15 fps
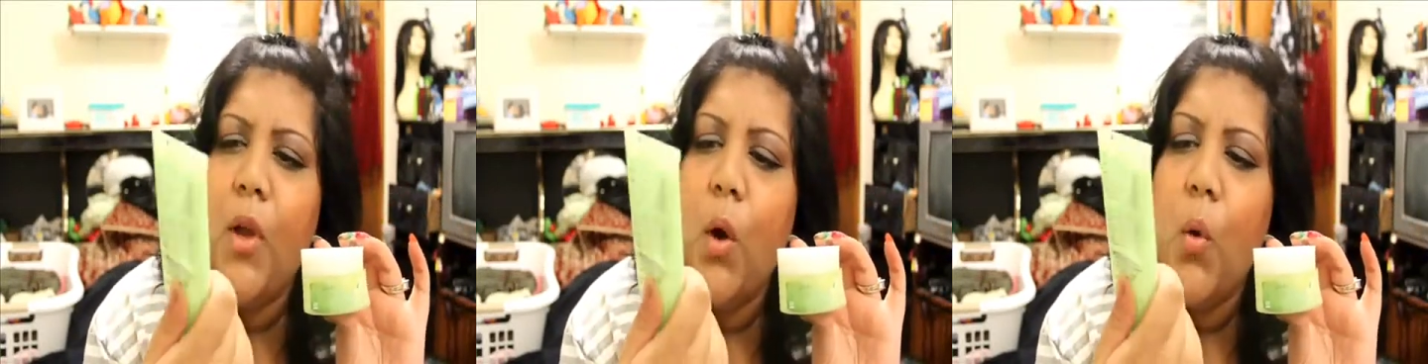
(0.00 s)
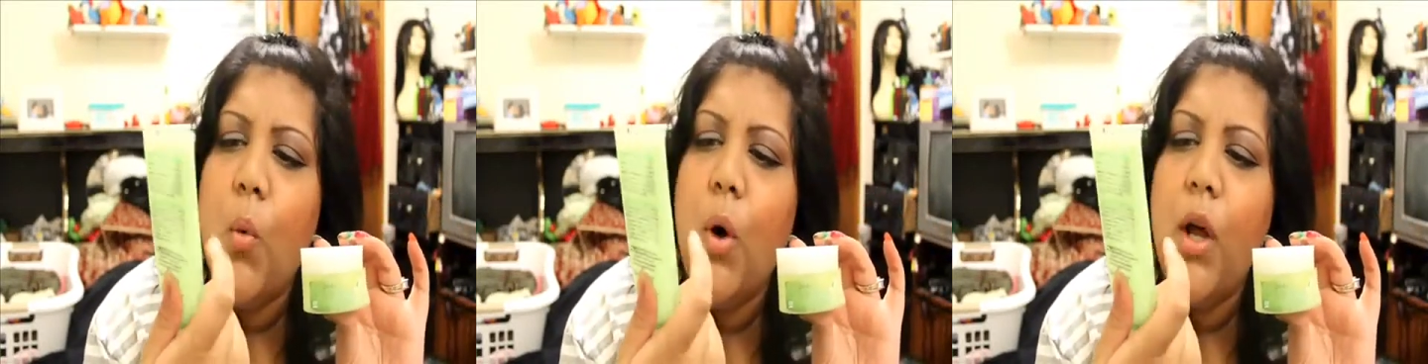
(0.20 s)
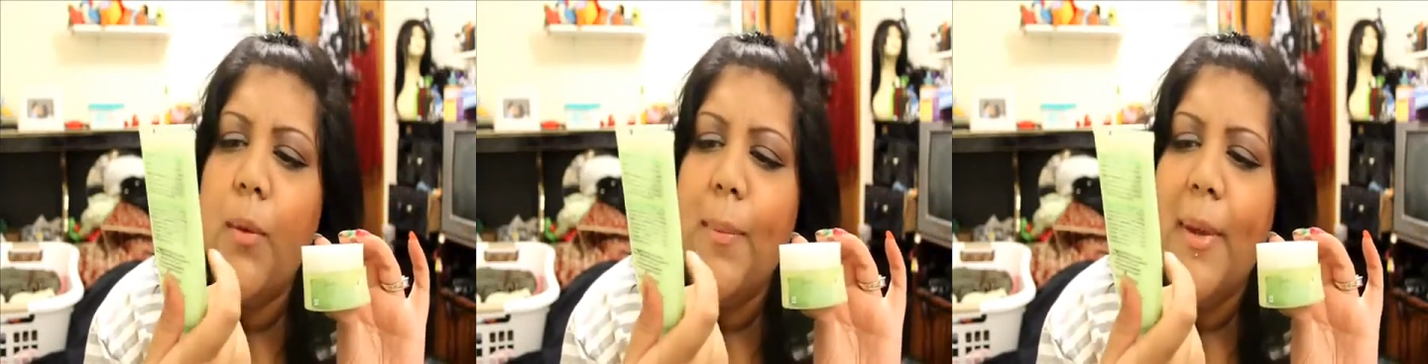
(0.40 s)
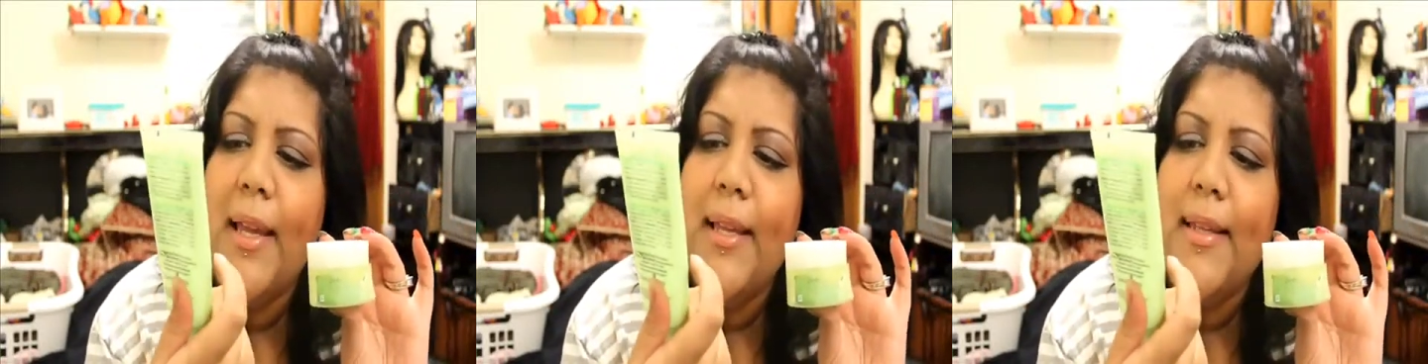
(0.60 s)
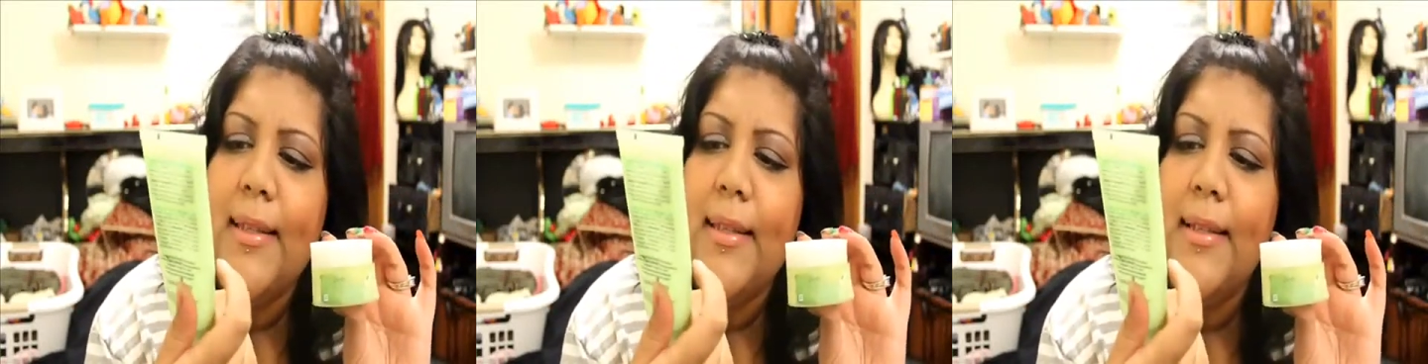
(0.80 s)

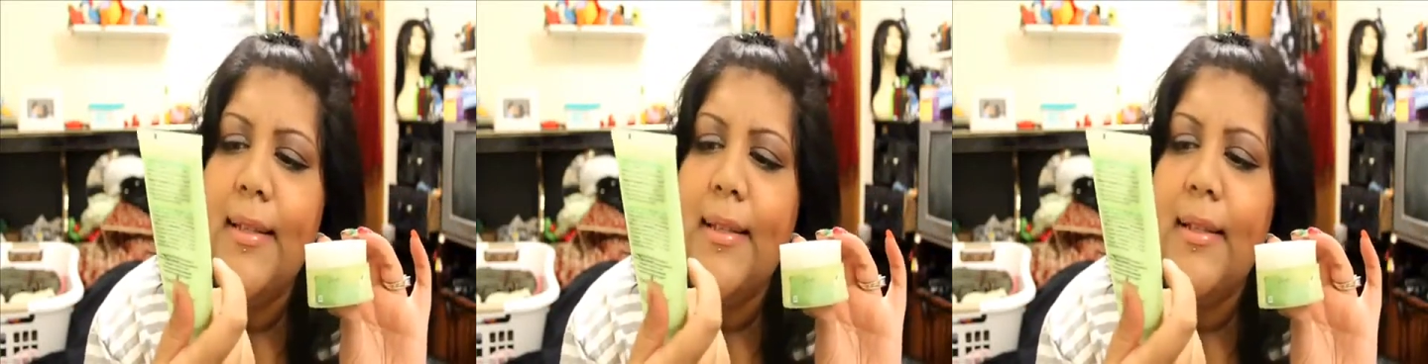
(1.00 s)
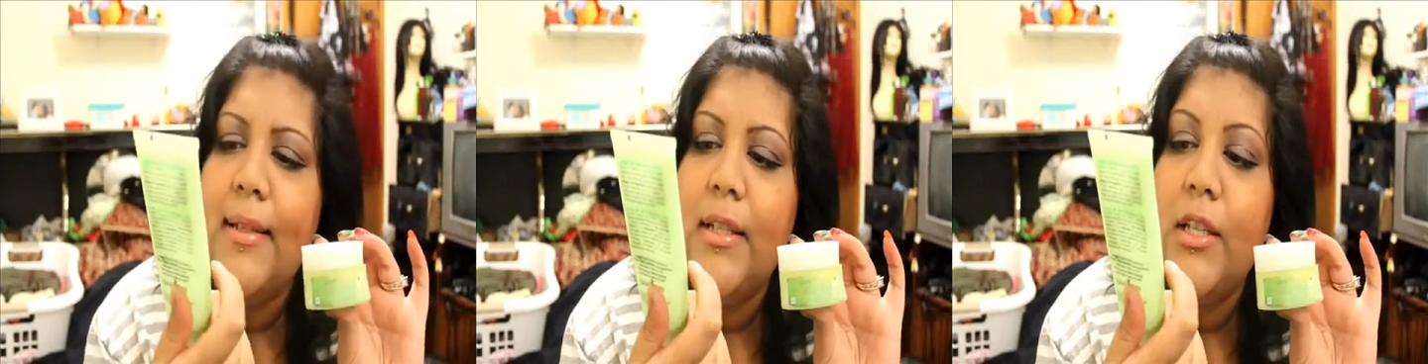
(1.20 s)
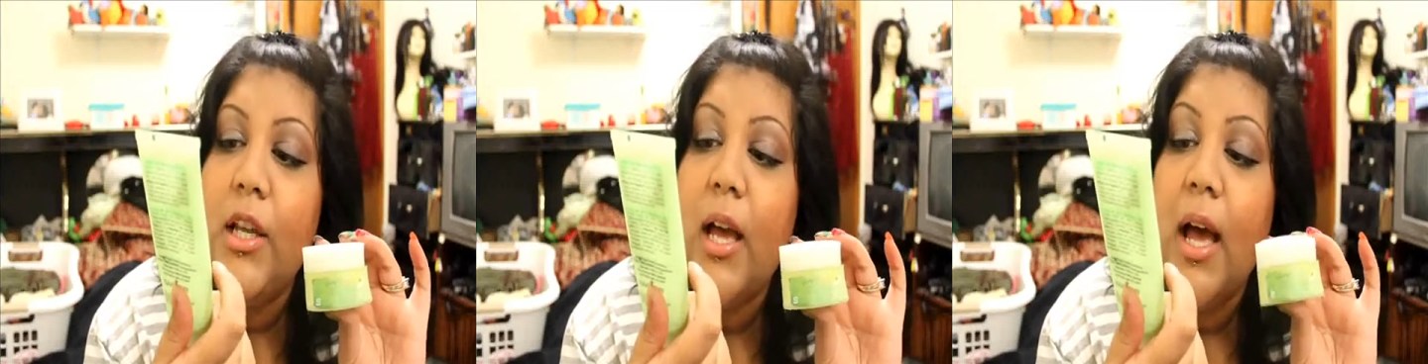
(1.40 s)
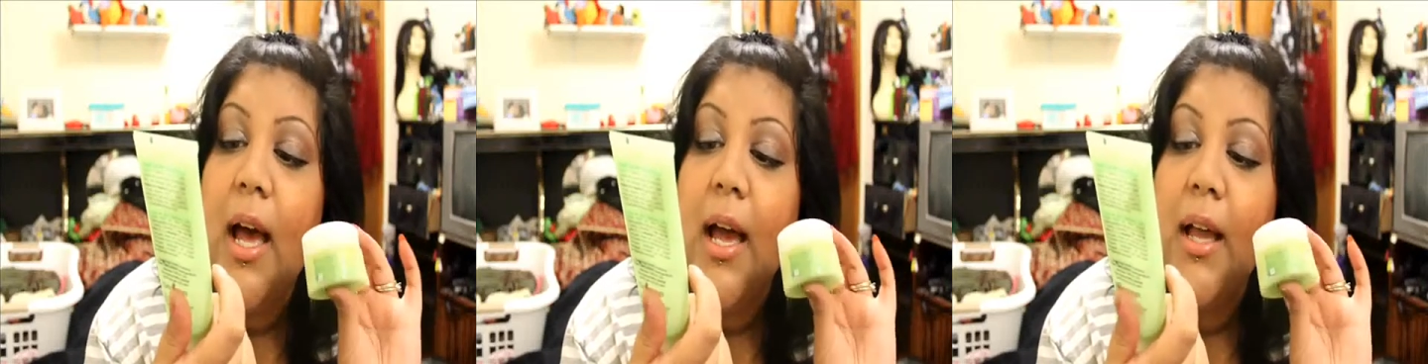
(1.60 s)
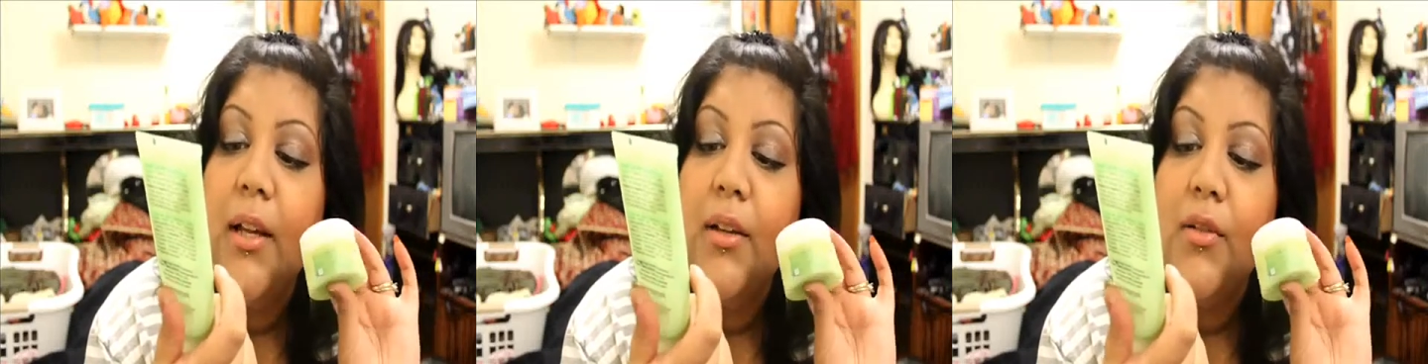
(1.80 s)
water-based
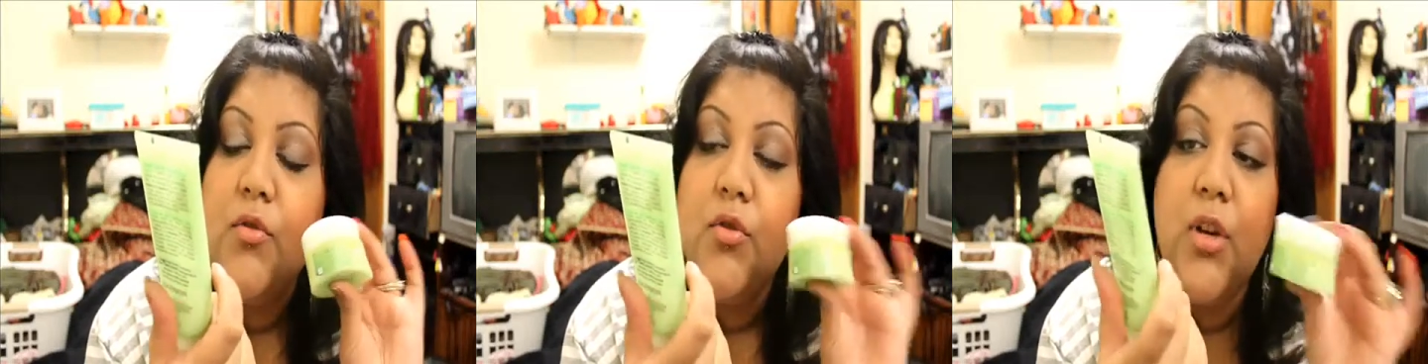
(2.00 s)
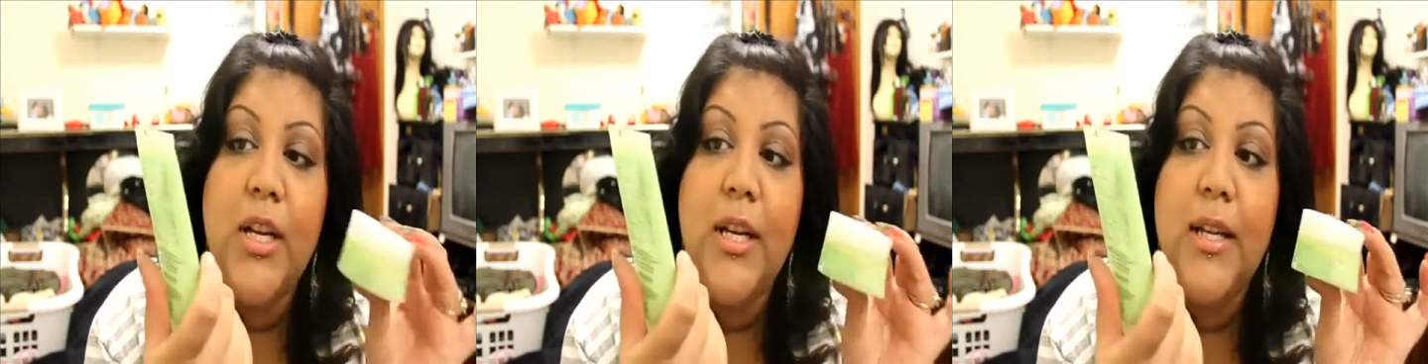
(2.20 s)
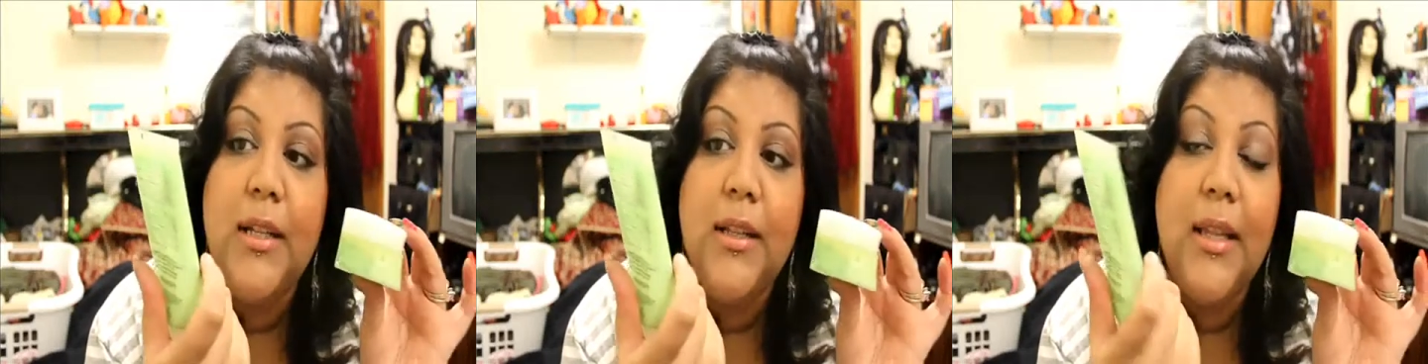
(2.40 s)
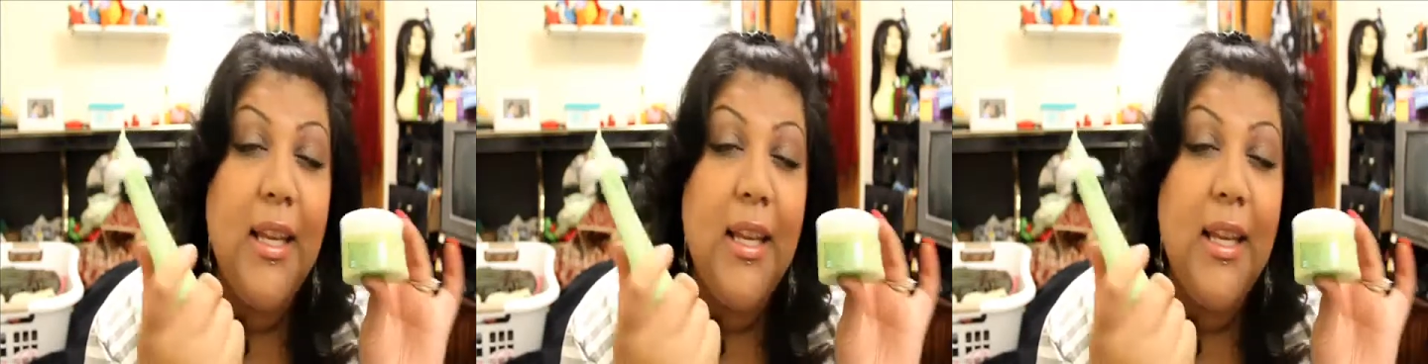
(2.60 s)
hydrating